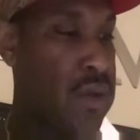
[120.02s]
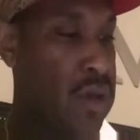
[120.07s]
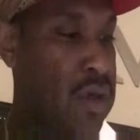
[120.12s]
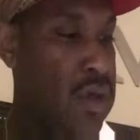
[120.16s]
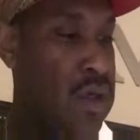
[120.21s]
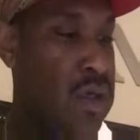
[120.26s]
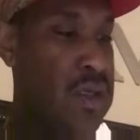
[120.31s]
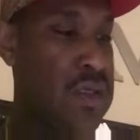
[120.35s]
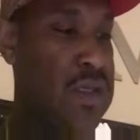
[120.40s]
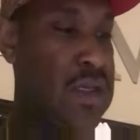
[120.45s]

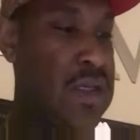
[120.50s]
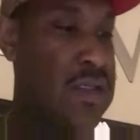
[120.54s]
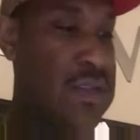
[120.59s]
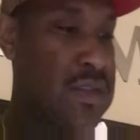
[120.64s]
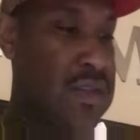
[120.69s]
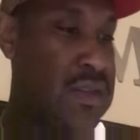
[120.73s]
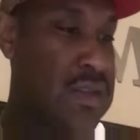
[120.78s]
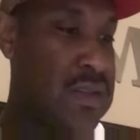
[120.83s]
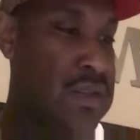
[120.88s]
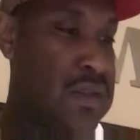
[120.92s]
Uh,
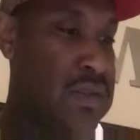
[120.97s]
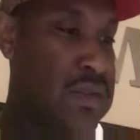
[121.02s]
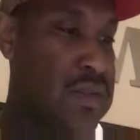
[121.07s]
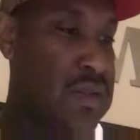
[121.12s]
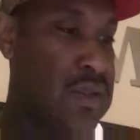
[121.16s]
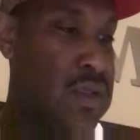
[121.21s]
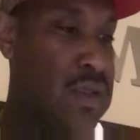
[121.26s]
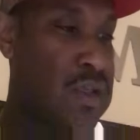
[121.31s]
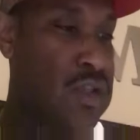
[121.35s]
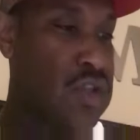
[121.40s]
next
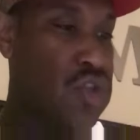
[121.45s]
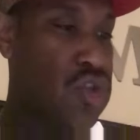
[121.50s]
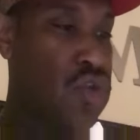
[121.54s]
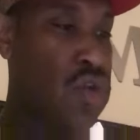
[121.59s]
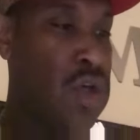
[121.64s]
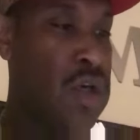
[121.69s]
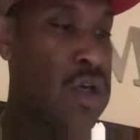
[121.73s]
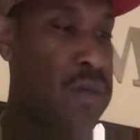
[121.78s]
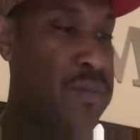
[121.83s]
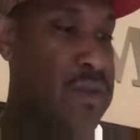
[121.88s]
is uh,
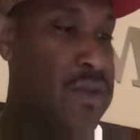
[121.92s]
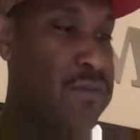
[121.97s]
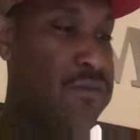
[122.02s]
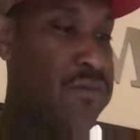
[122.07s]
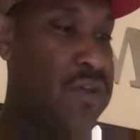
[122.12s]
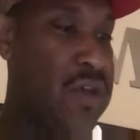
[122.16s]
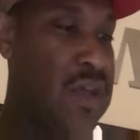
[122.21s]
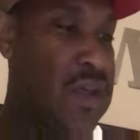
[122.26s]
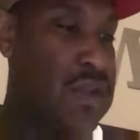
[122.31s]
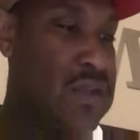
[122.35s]
scrum
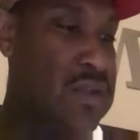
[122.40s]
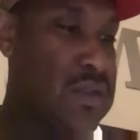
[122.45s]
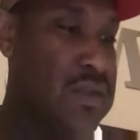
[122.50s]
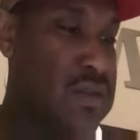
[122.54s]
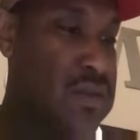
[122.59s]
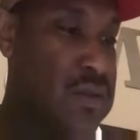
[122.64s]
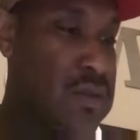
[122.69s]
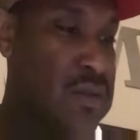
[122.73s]
events.